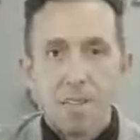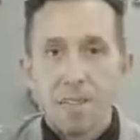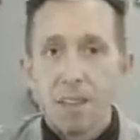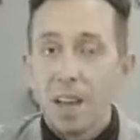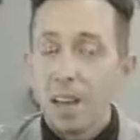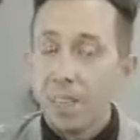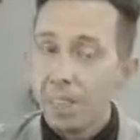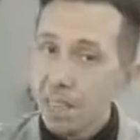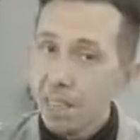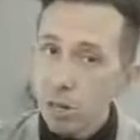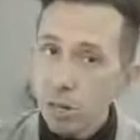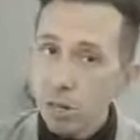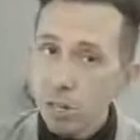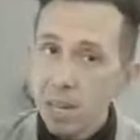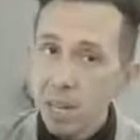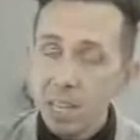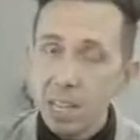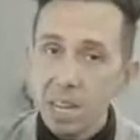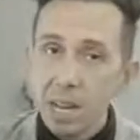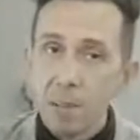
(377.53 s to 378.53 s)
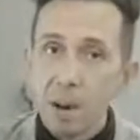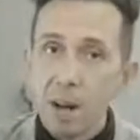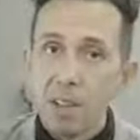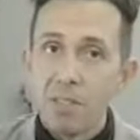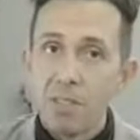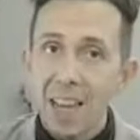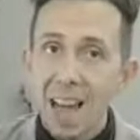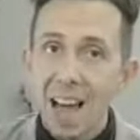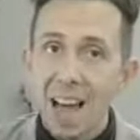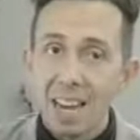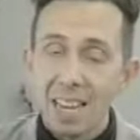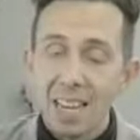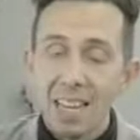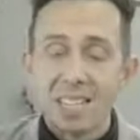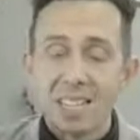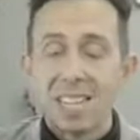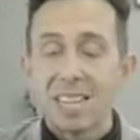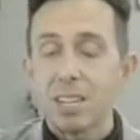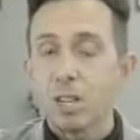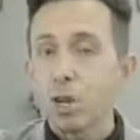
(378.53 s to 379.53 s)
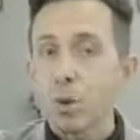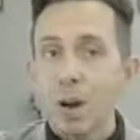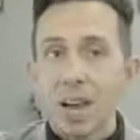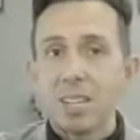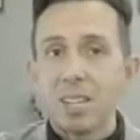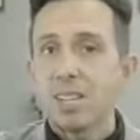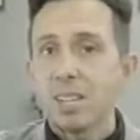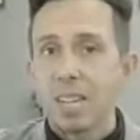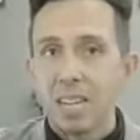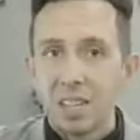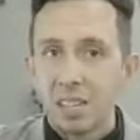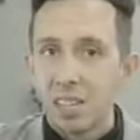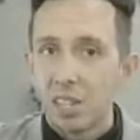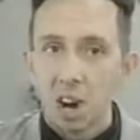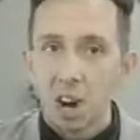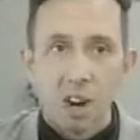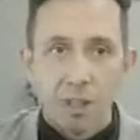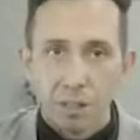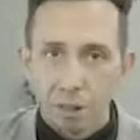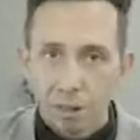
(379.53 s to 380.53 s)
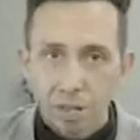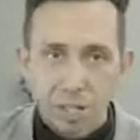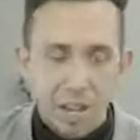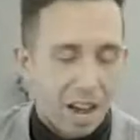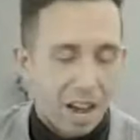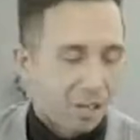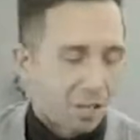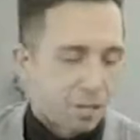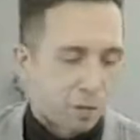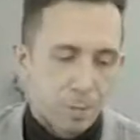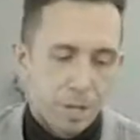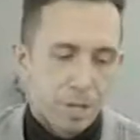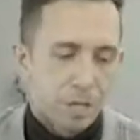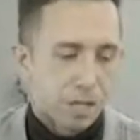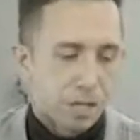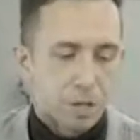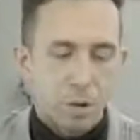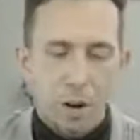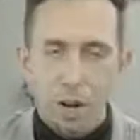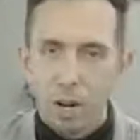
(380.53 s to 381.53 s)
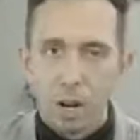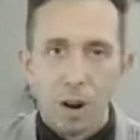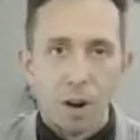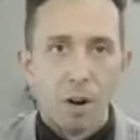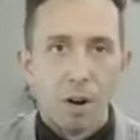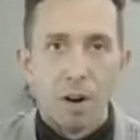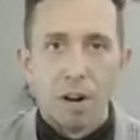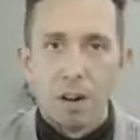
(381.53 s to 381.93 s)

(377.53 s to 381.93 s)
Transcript: And the interesting thing about that is that translates to other styles of music. So I go.